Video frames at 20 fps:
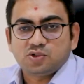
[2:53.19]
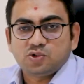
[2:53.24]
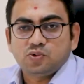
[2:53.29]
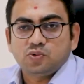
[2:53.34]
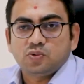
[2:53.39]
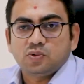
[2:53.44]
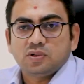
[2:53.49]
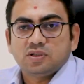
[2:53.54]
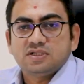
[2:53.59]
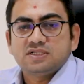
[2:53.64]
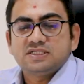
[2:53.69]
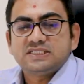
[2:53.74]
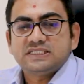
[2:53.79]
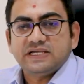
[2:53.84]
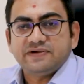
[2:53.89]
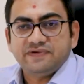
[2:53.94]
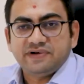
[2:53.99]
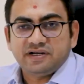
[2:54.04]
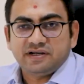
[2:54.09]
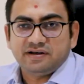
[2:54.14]
to
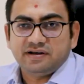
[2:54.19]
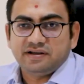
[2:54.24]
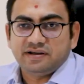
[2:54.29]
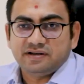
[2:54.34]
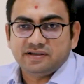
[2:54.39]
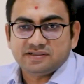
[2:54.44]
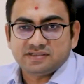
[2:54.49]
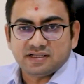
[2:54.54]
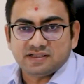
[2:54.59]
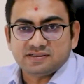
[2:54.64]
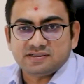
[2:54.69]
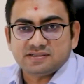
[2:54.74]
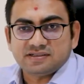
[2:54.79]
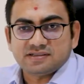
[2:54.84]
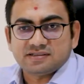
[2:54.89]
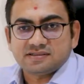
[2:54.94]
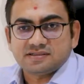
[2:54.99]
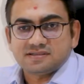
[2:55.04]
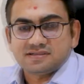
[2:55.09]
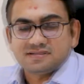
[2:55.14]
70 degrees
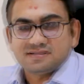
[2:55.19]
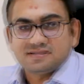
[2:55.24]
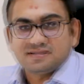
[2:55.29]
Celsius.